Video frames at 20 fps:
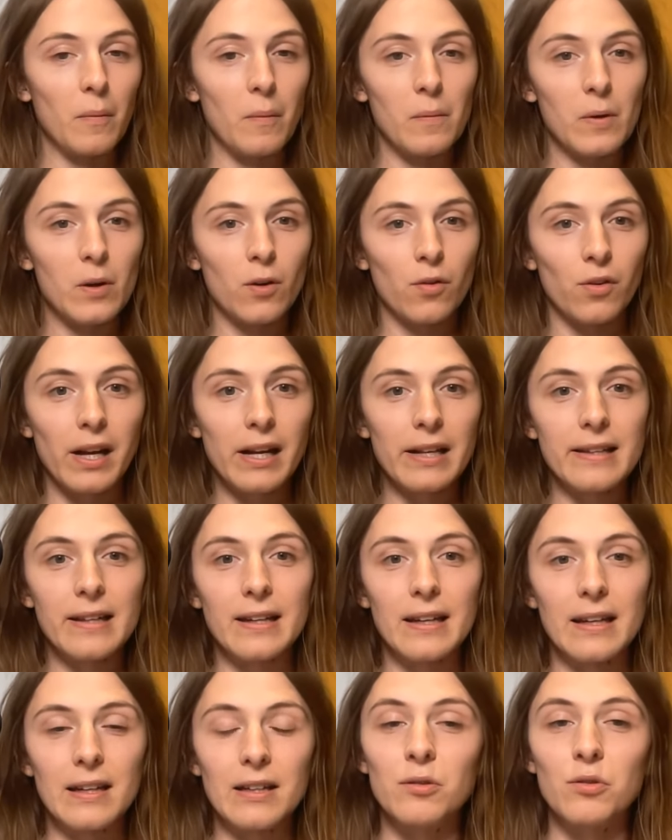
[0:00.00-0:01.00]
created a
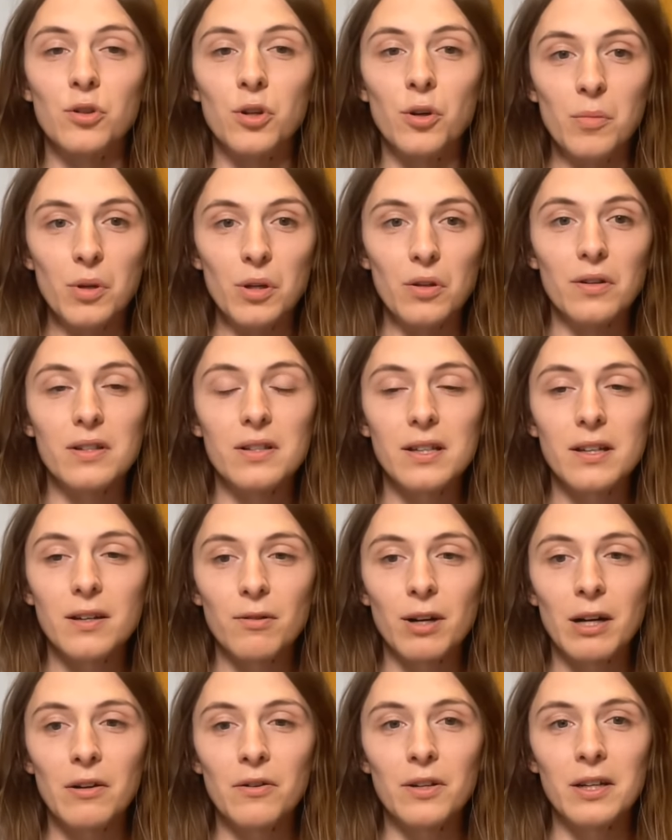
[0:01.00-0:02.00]
little community
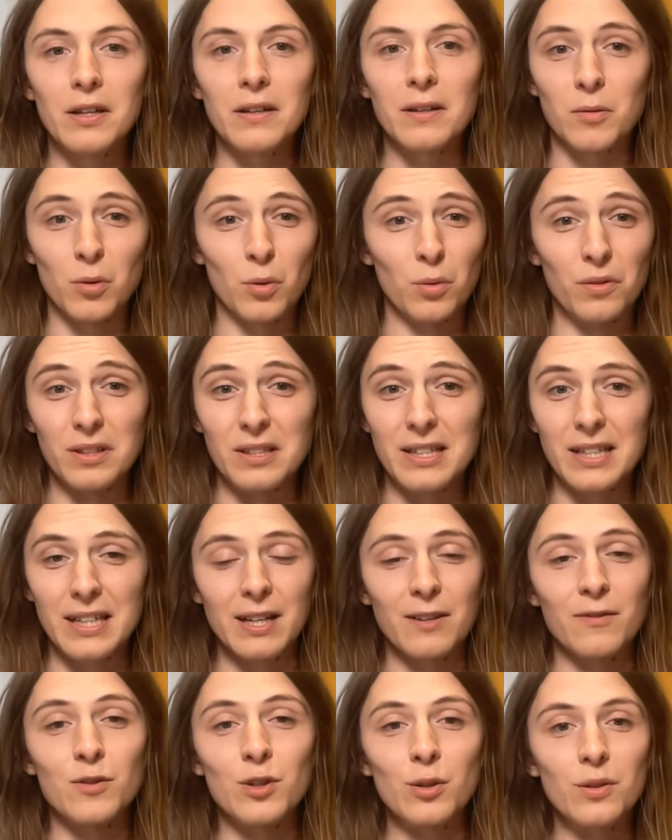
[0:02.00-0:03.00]
around it called
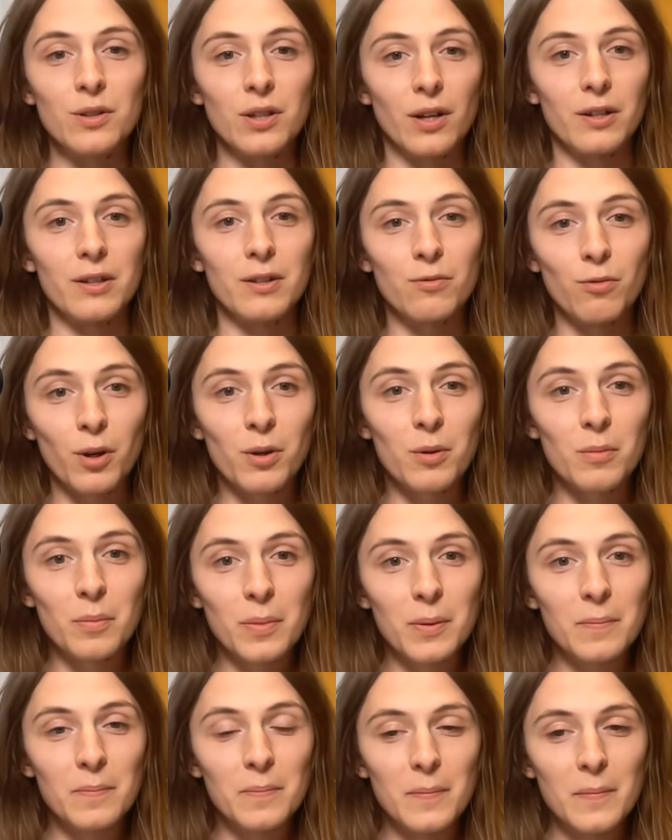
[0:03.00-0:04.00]
TF2 Tightrope,
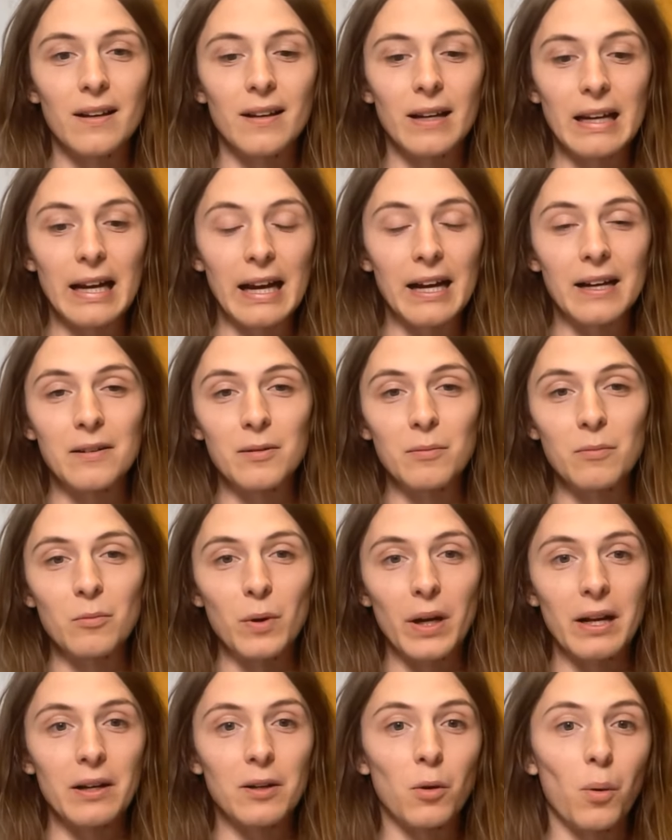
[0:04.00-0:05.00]
it had
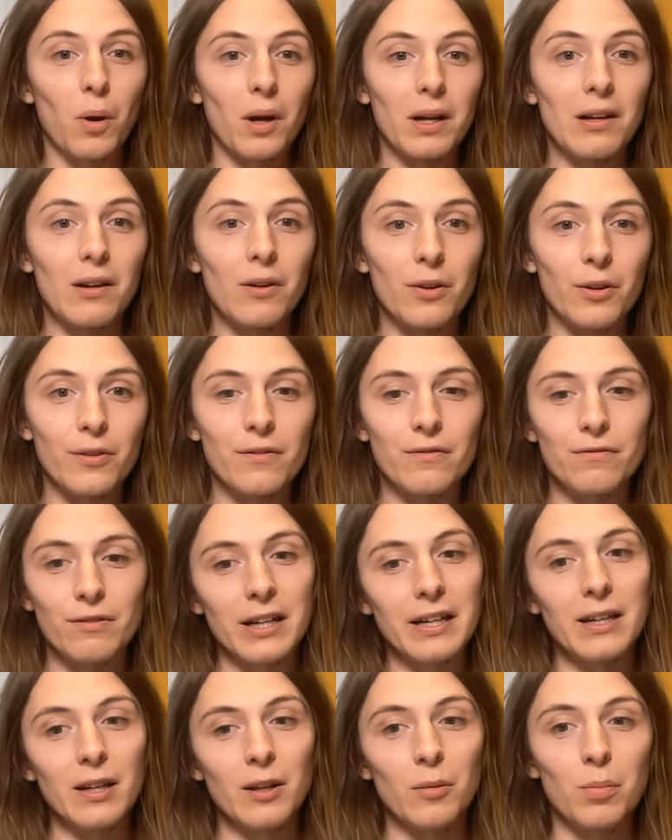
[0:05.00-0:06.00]
we had quite a lot of
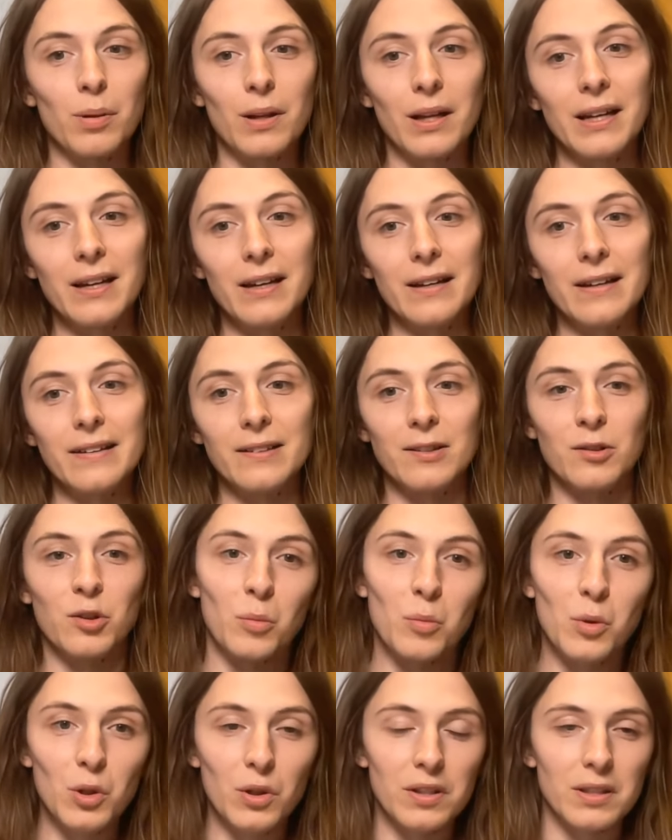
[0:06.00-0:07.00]
regular players and
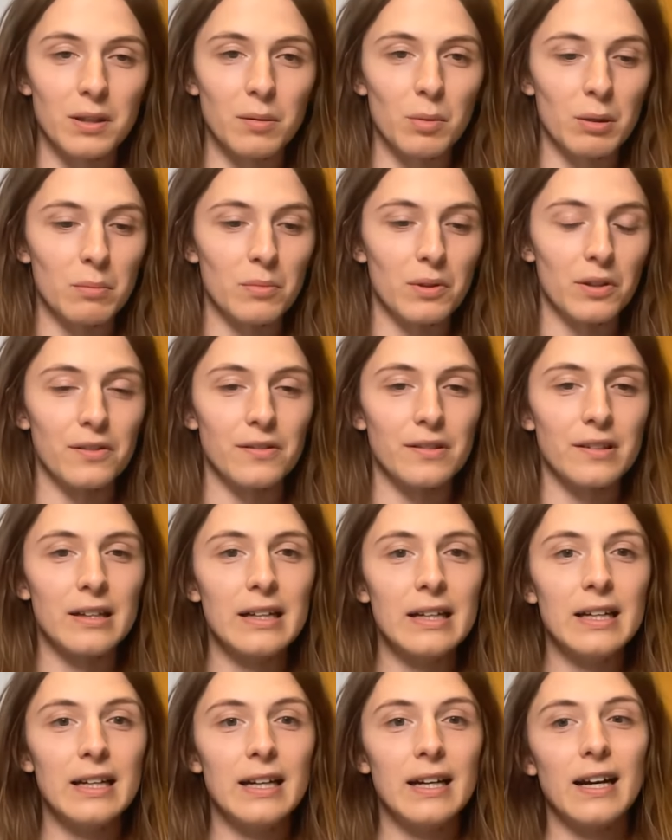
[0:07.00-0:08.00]
community members
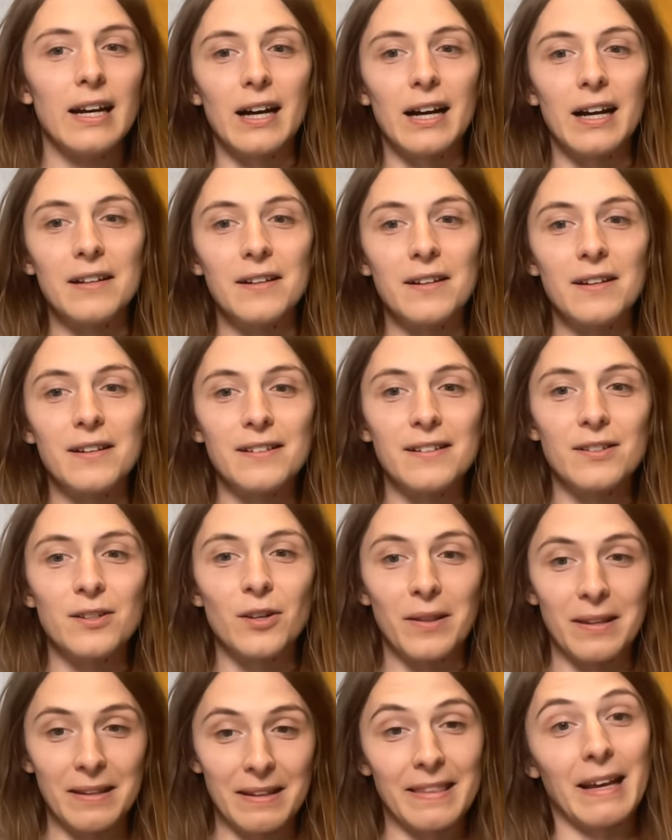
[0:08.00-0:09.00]
and
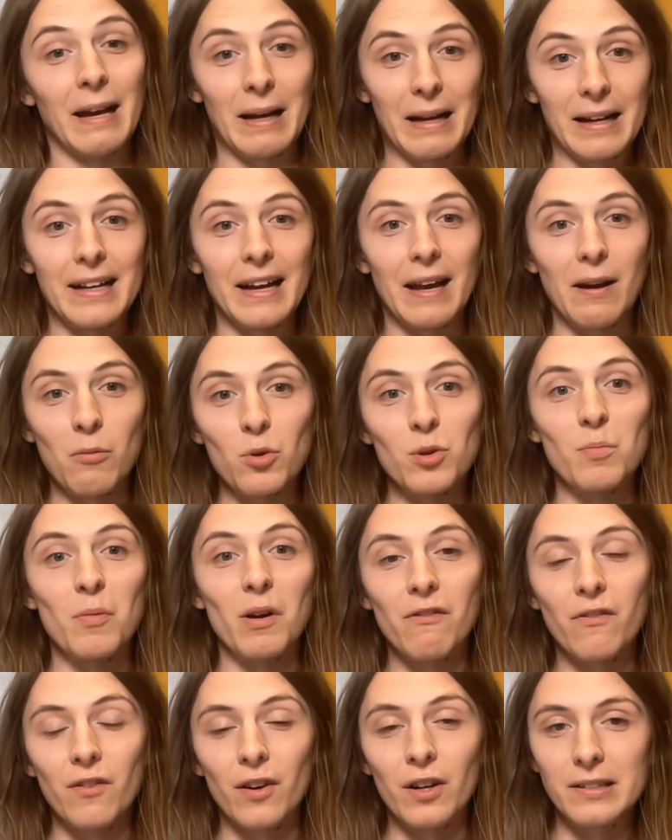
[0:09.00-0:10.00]
so that again was
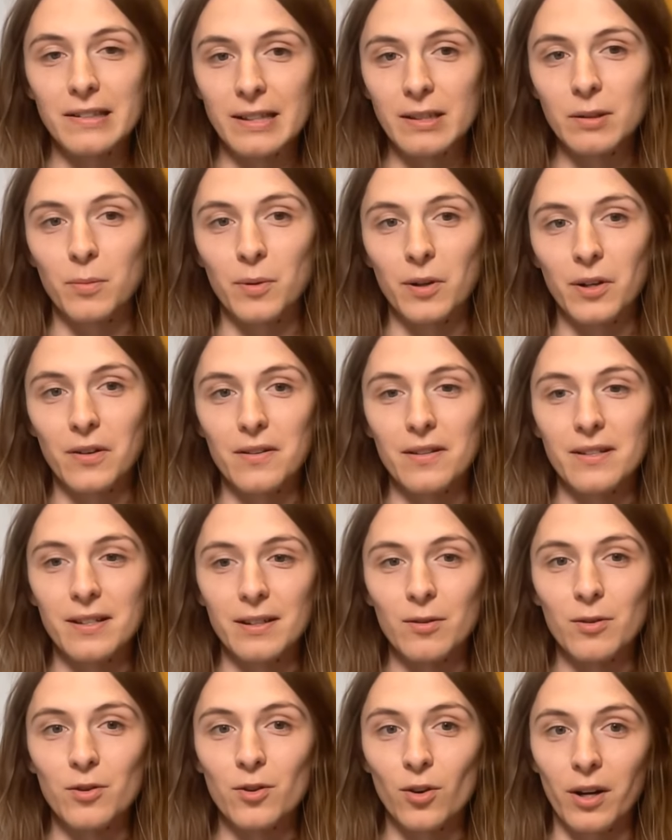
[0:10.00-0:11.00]
my first experience
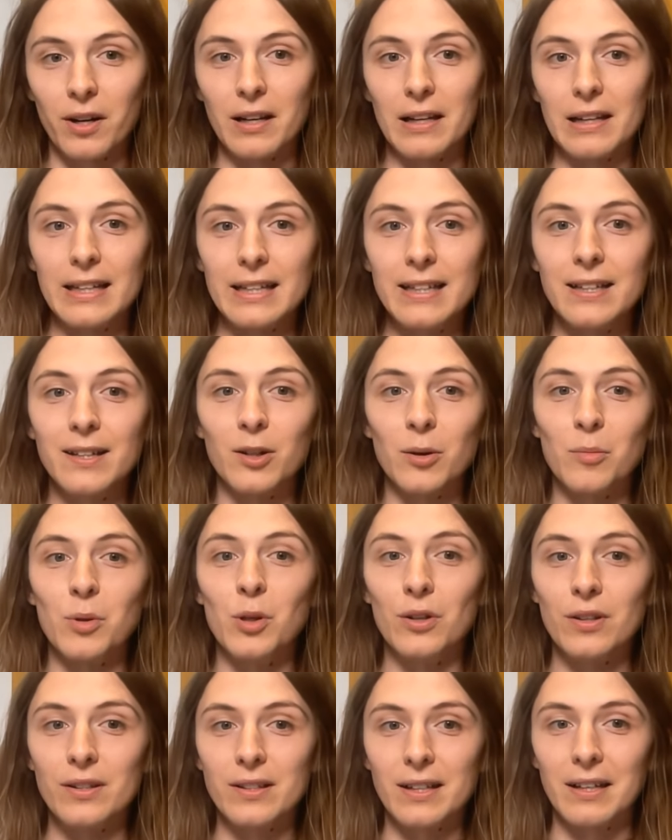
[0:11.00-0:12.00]
in trying to lead a
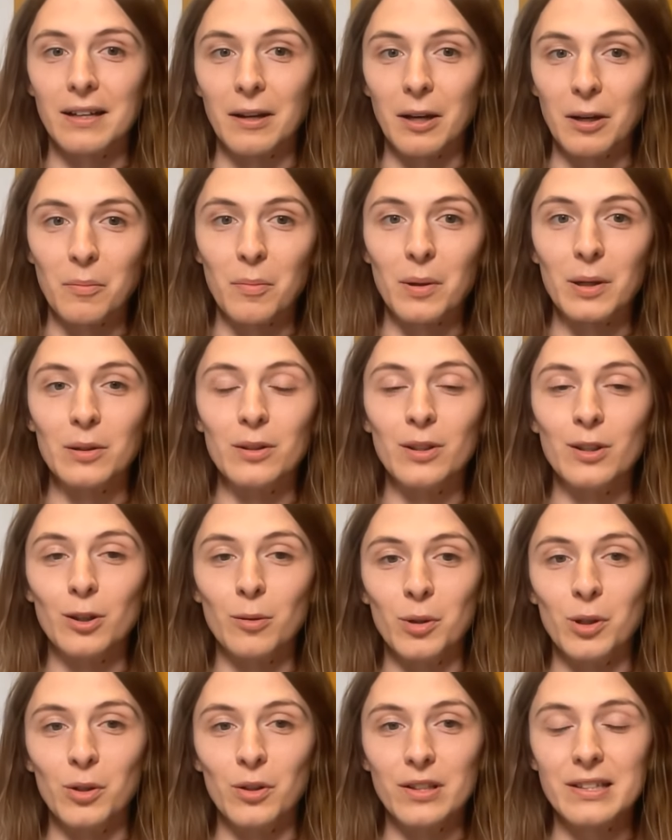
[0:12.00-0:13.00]
community and like build a
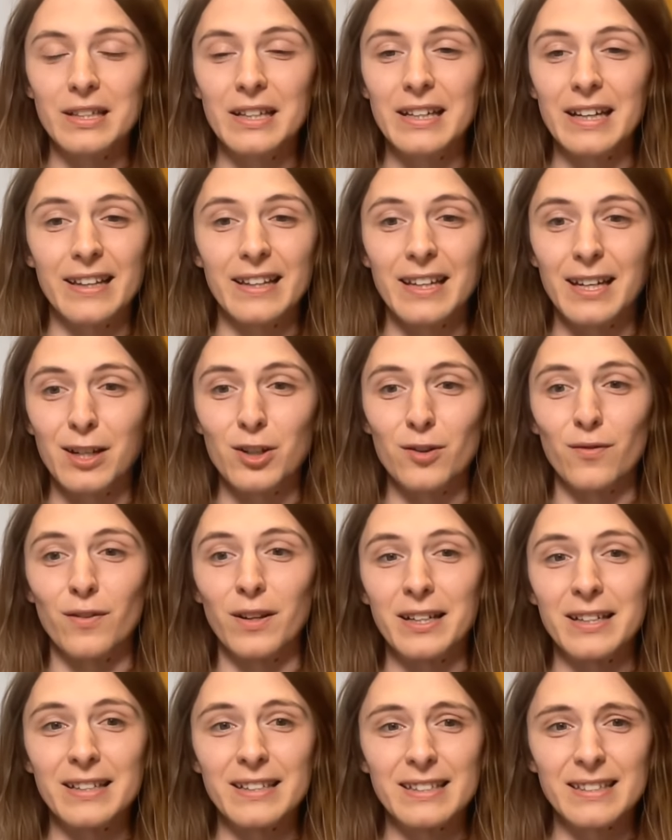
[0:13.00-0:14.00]
community at the age of
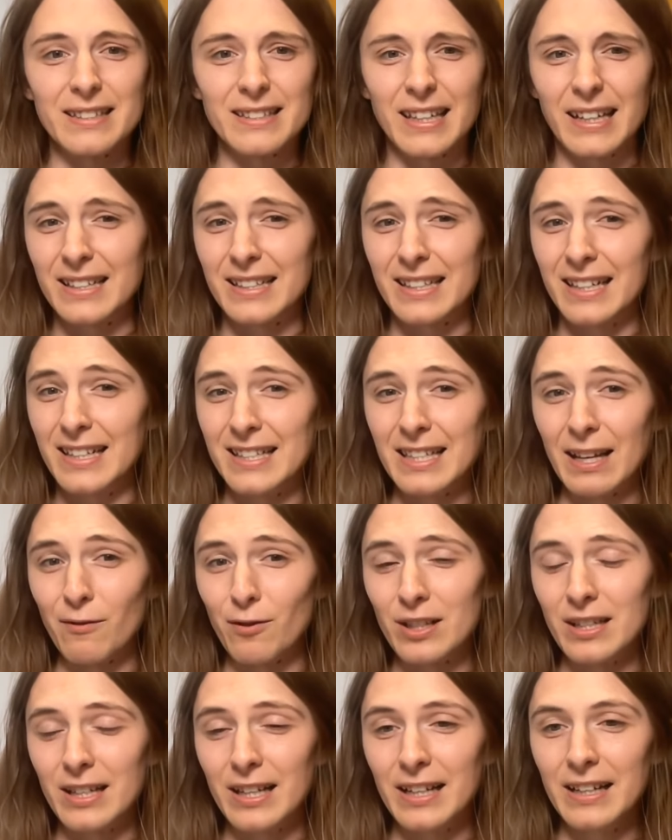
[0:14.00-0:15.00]
like 16
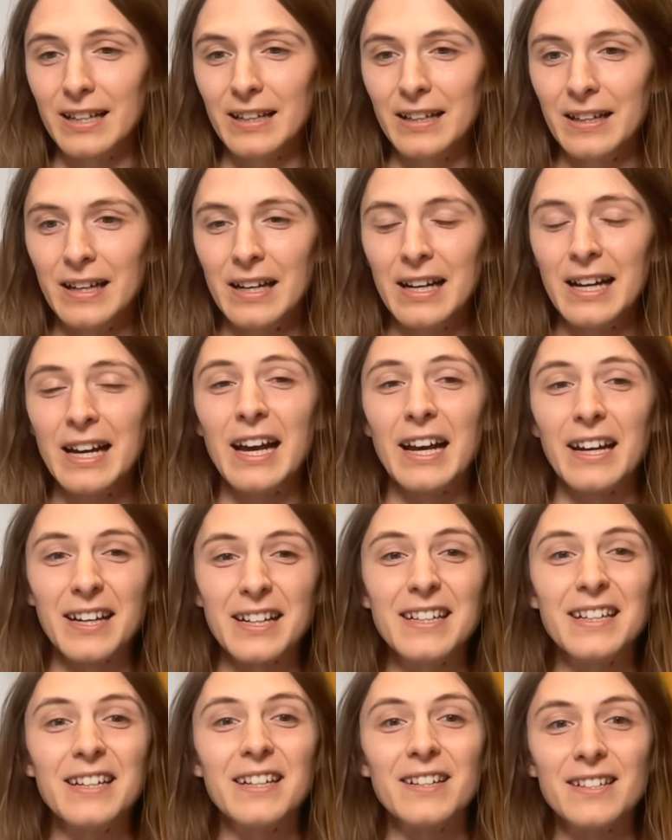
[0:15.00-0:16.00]
17 i
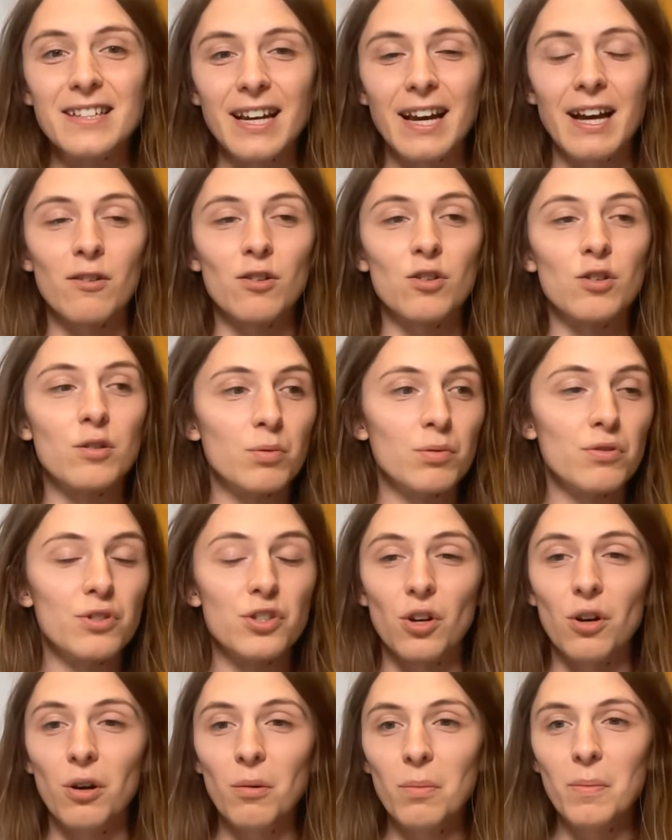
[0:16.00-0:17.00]
did a terrible
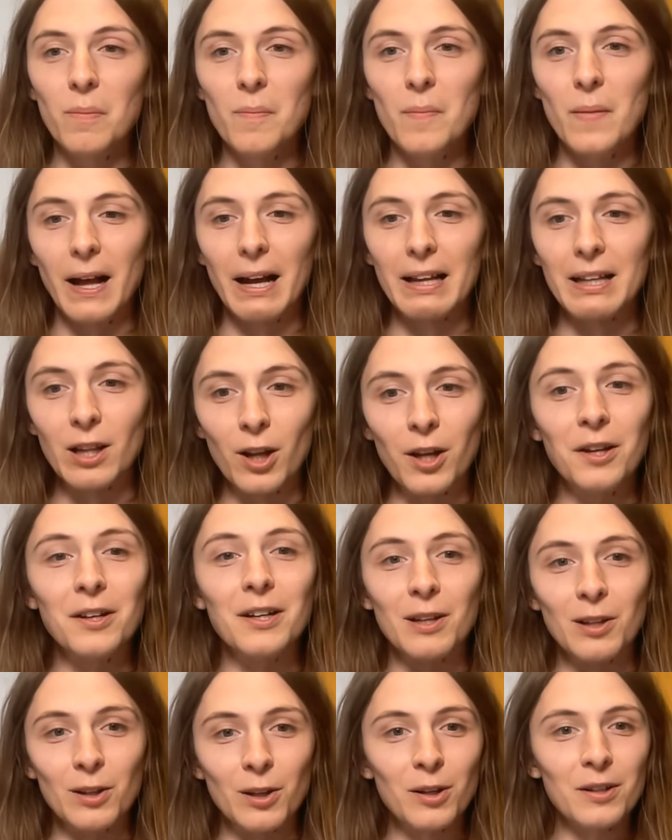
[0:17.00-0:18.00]
job and learnt
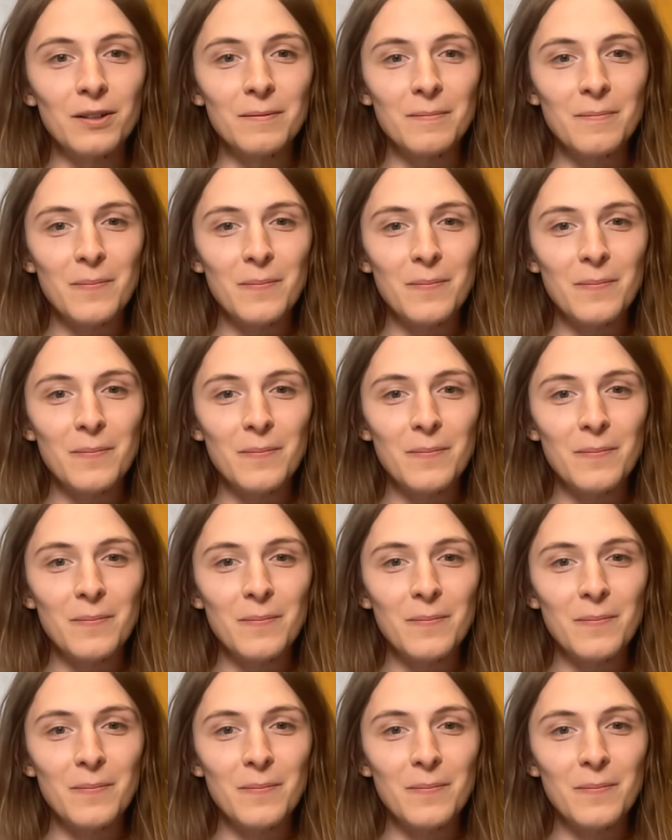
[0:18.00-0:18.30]
a lot